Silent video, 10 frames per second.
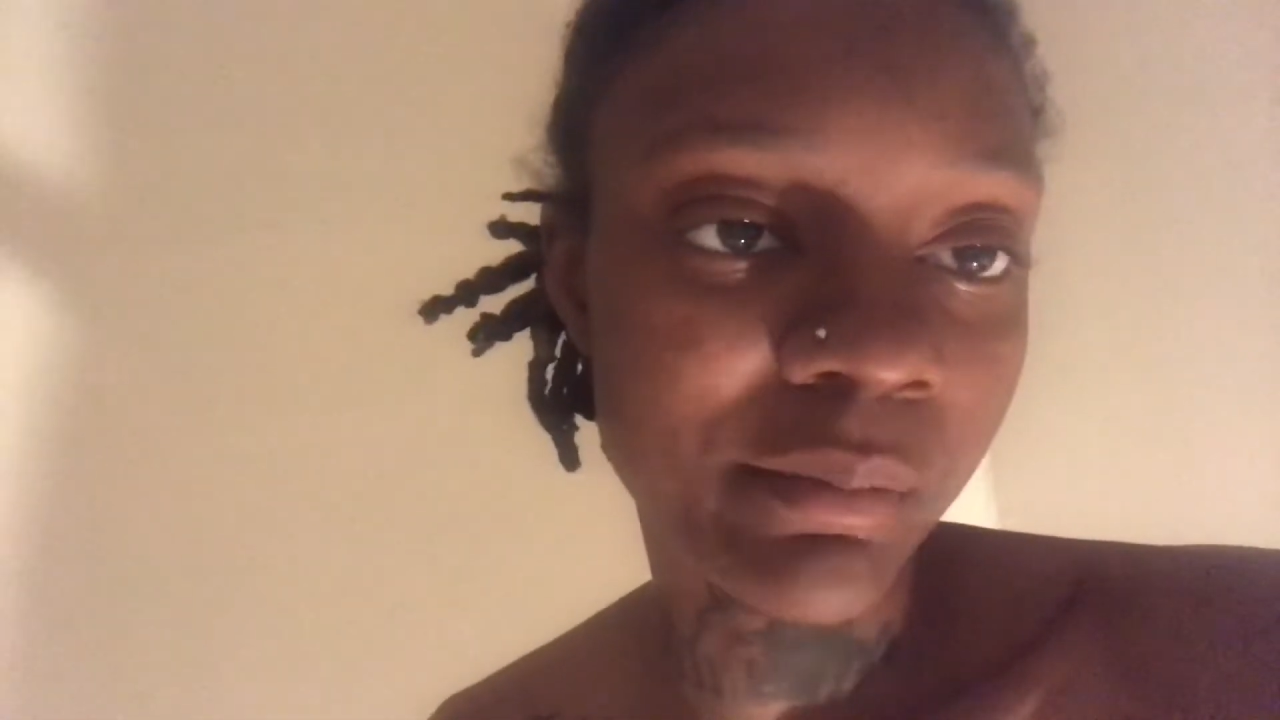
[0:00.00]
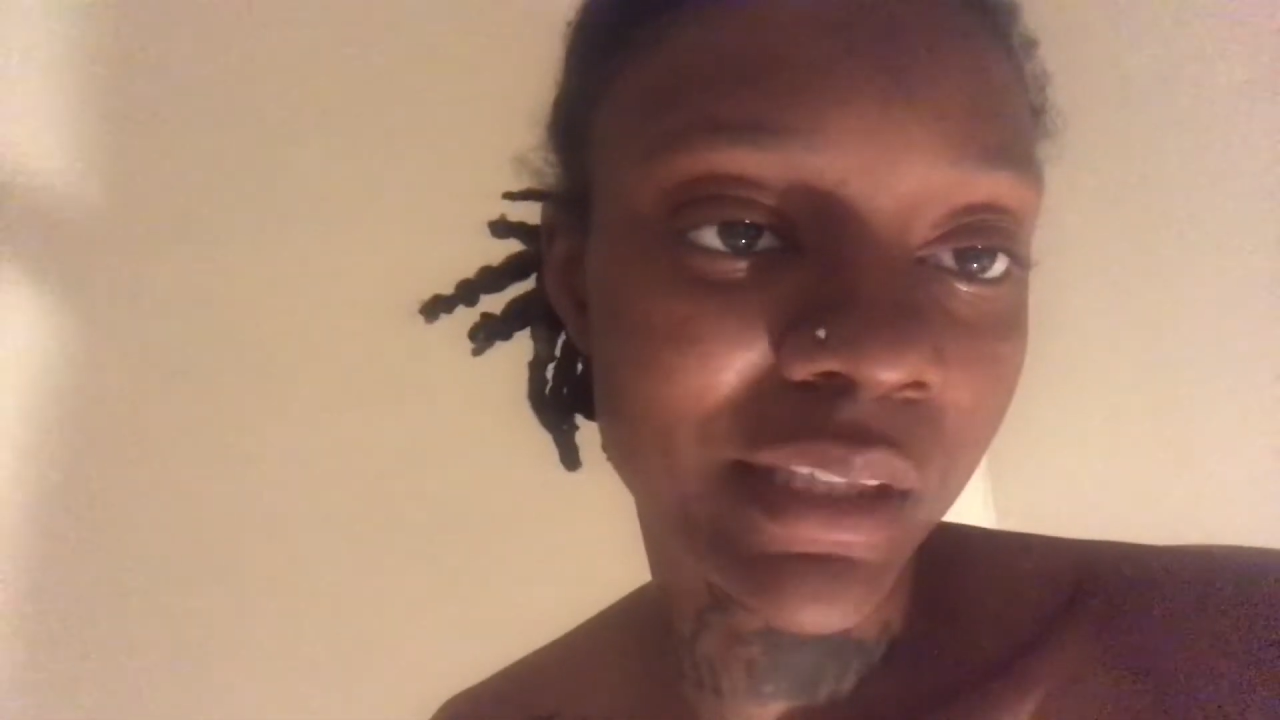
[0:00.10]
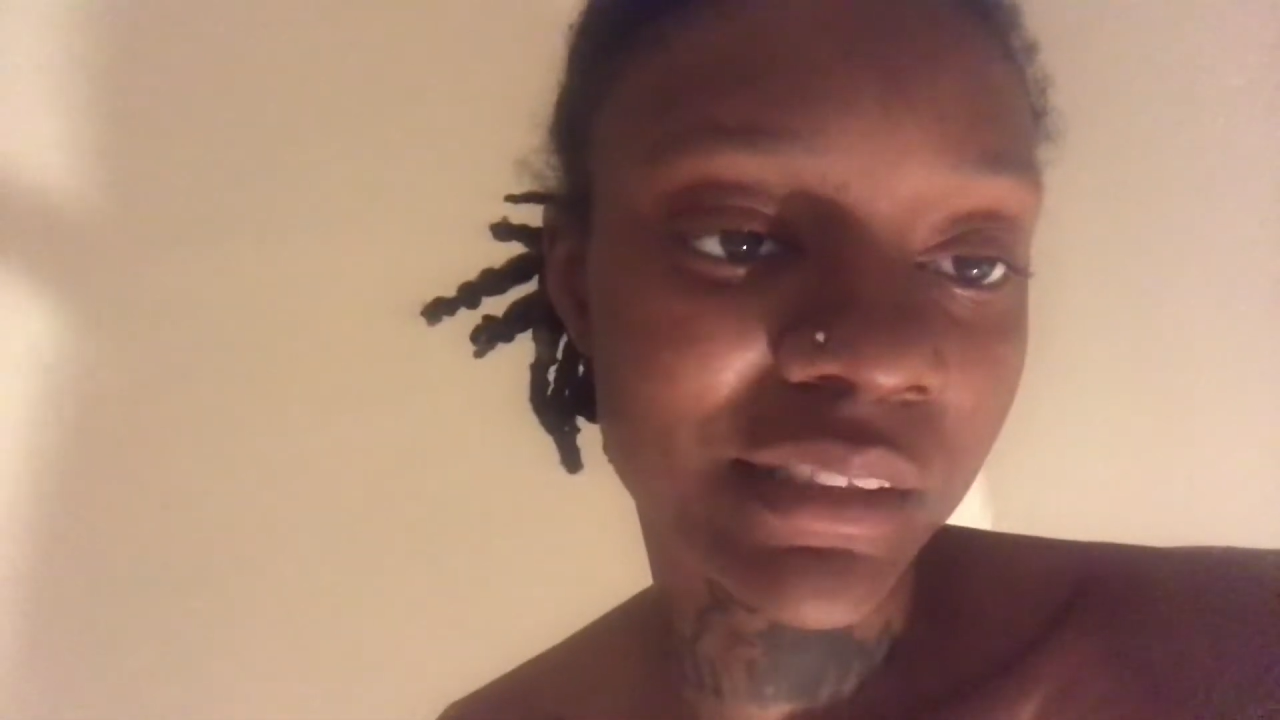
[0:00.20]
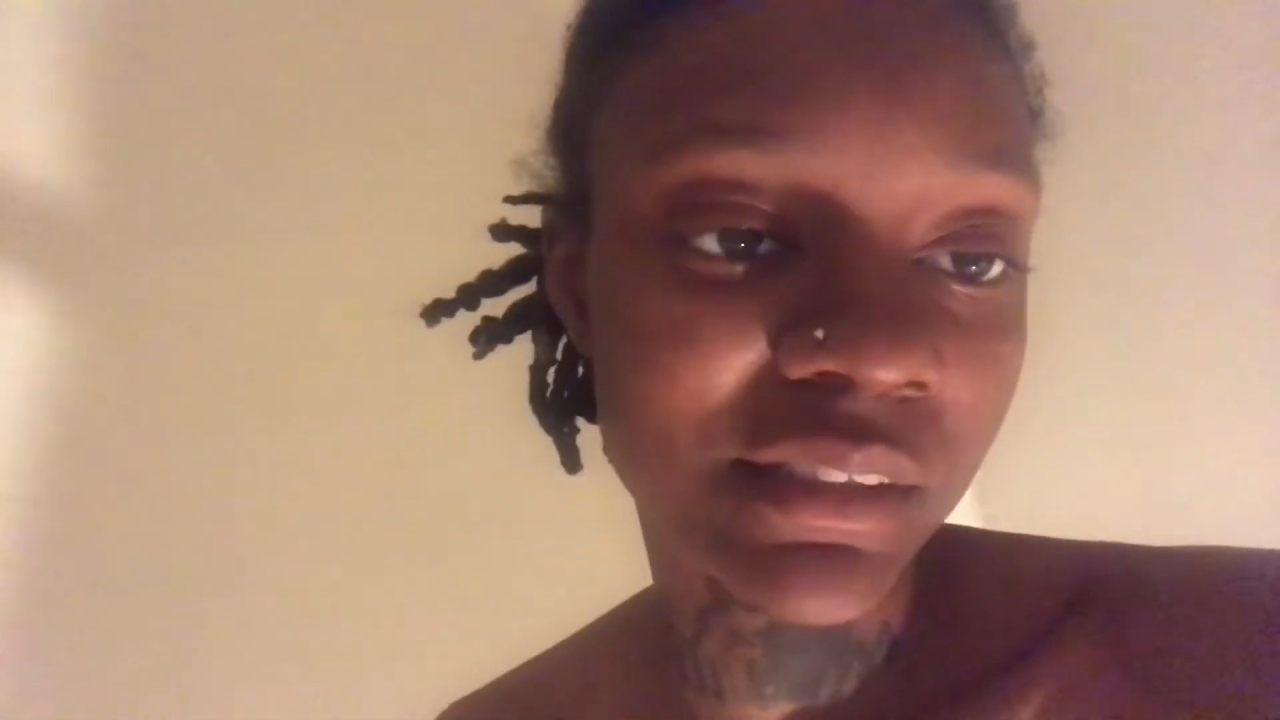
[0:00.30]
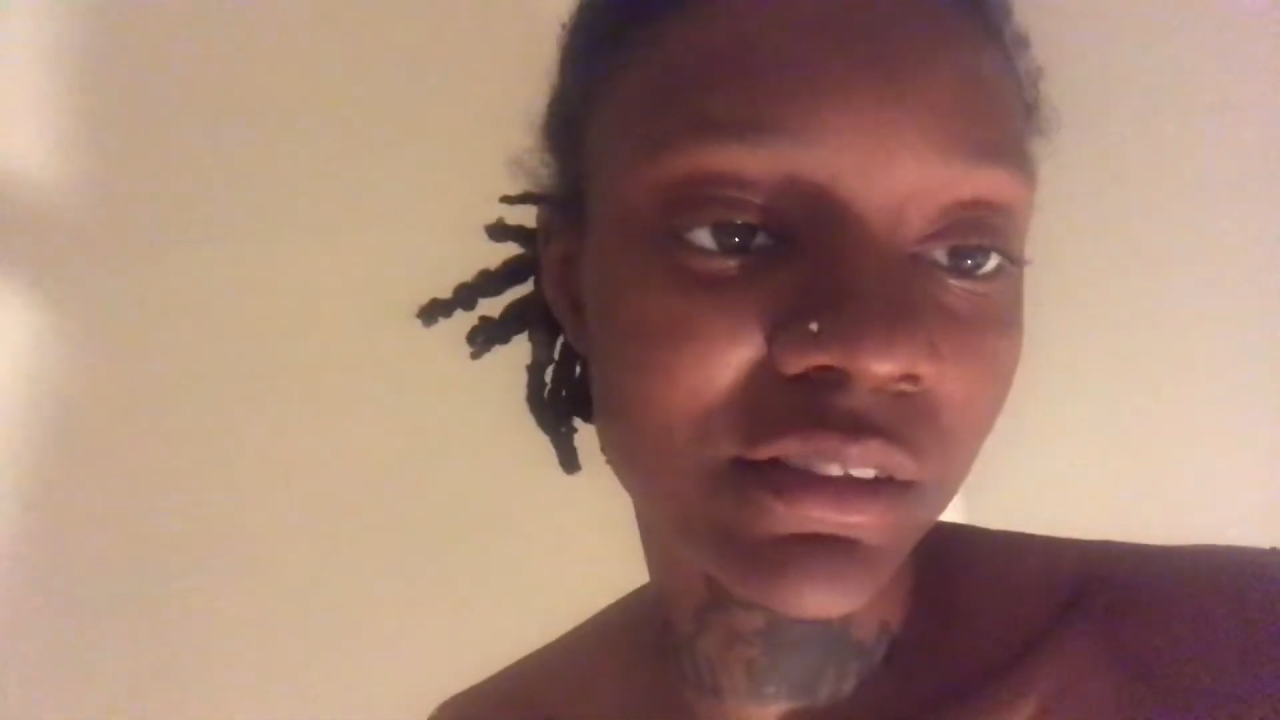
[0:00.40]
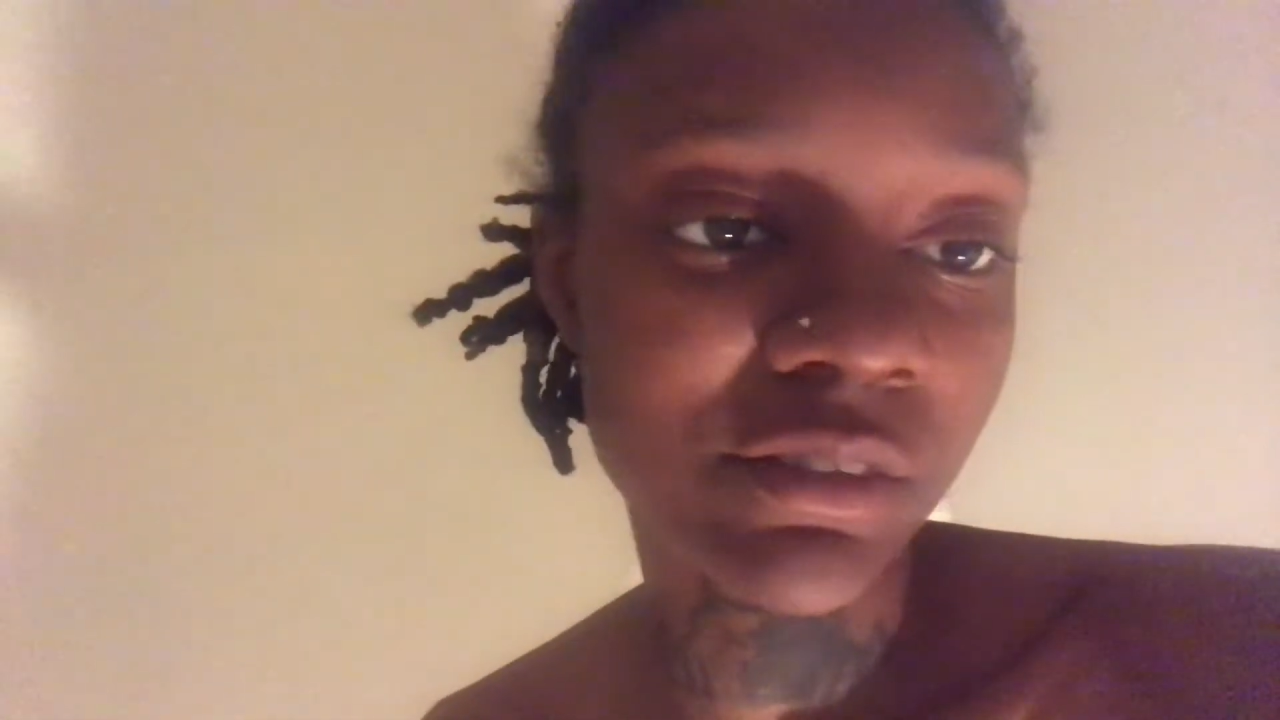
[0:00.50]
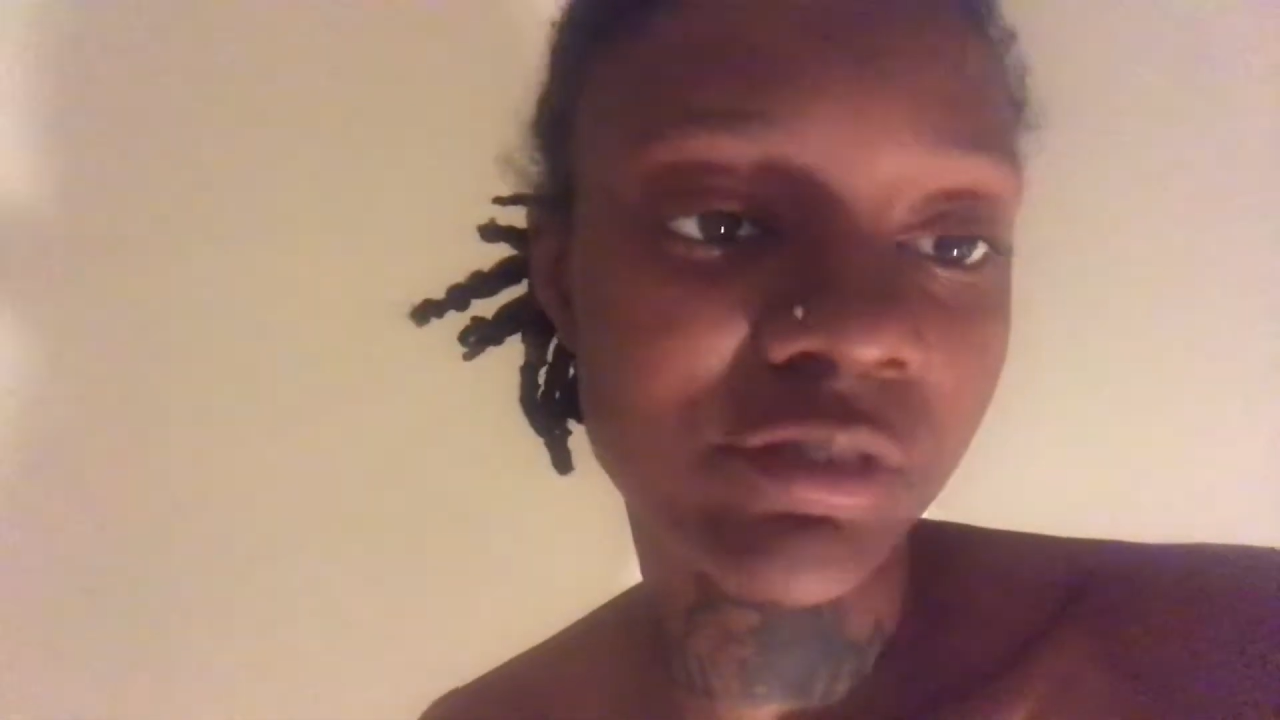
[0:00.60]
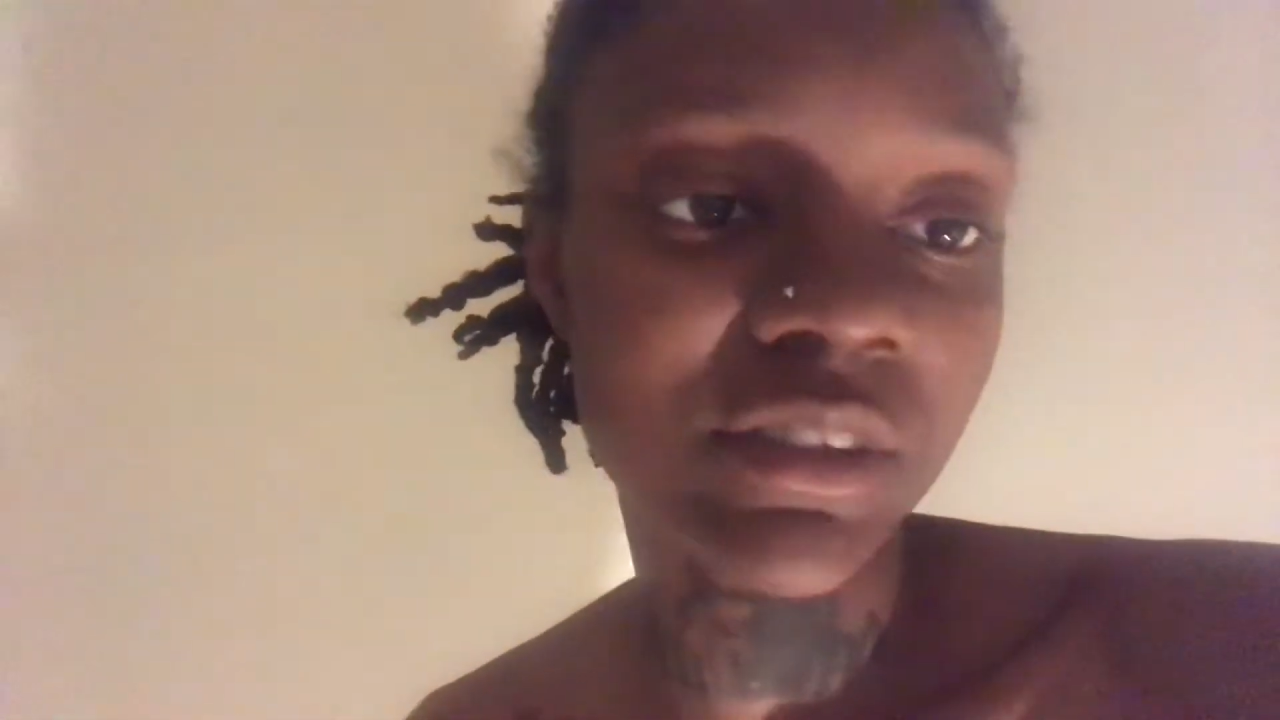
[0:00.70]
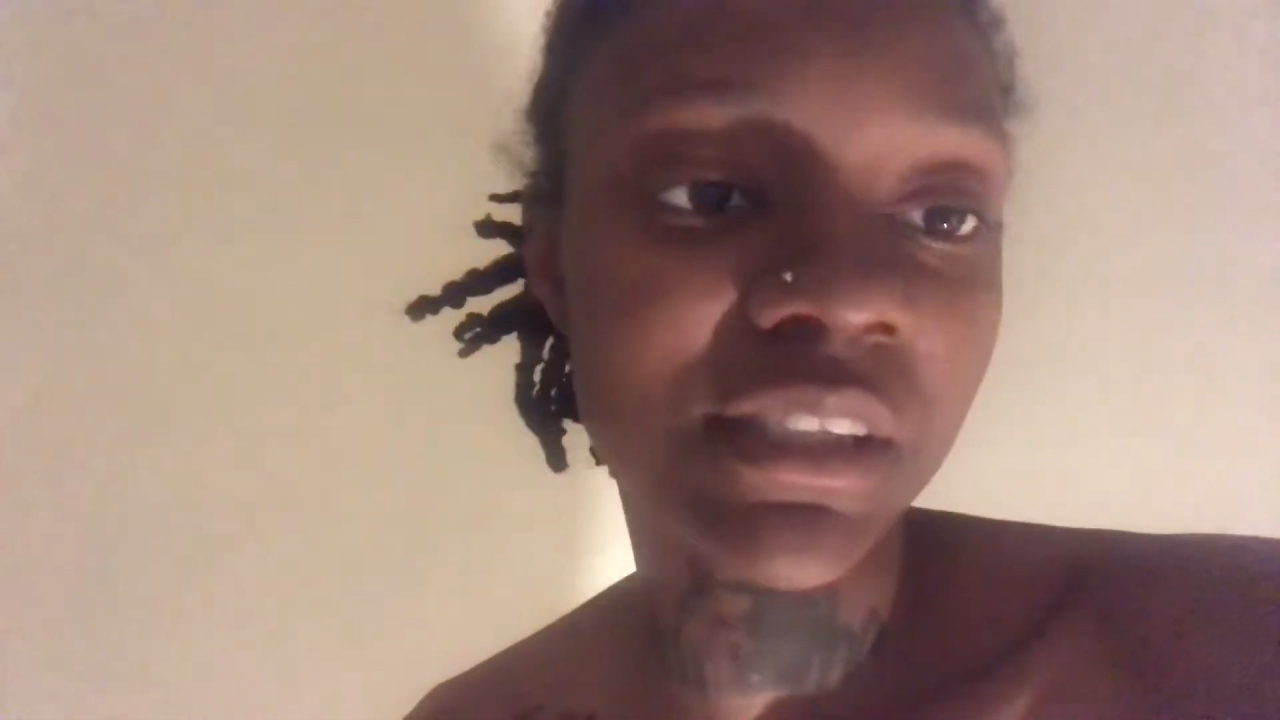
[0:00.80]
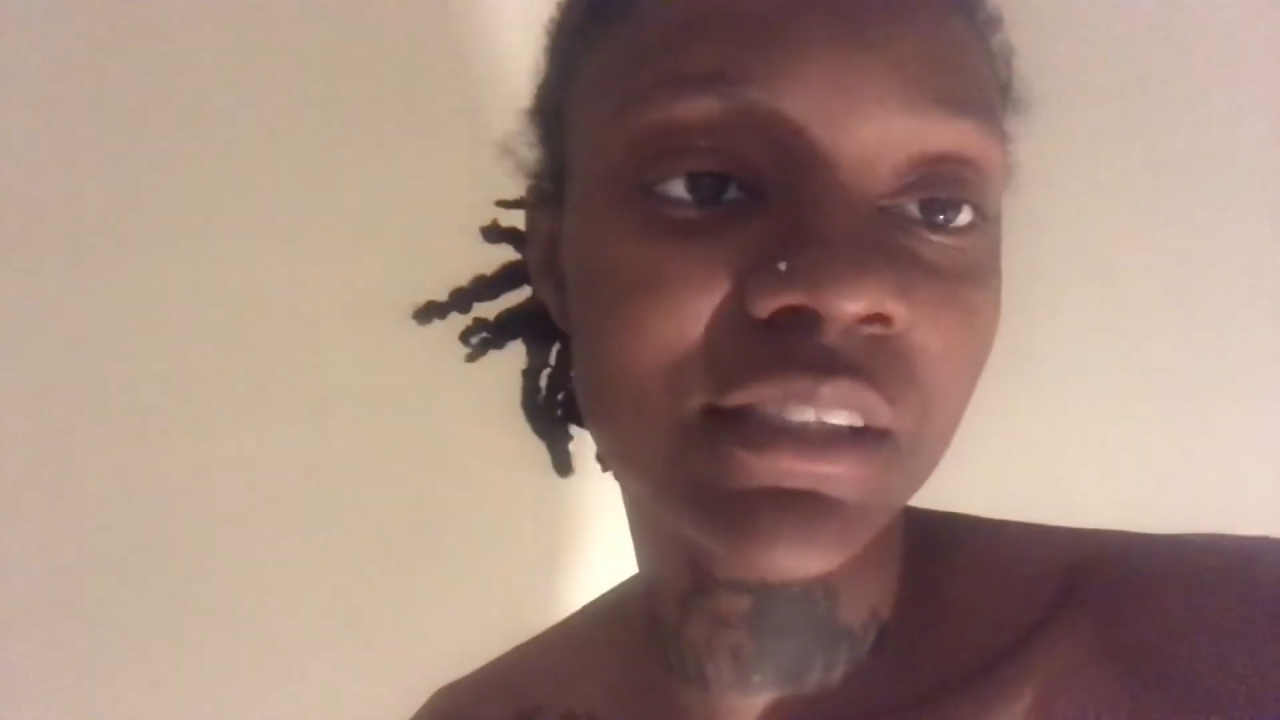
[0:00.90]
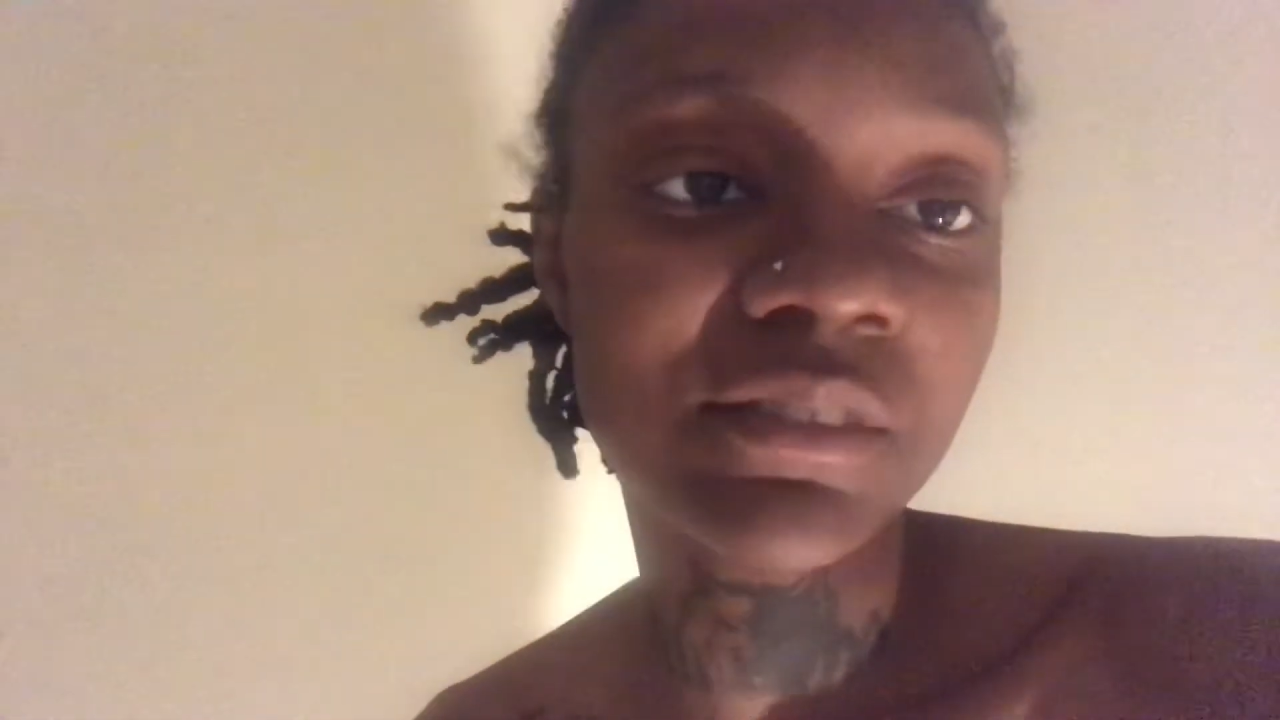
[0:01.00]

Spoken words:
myself and stuff,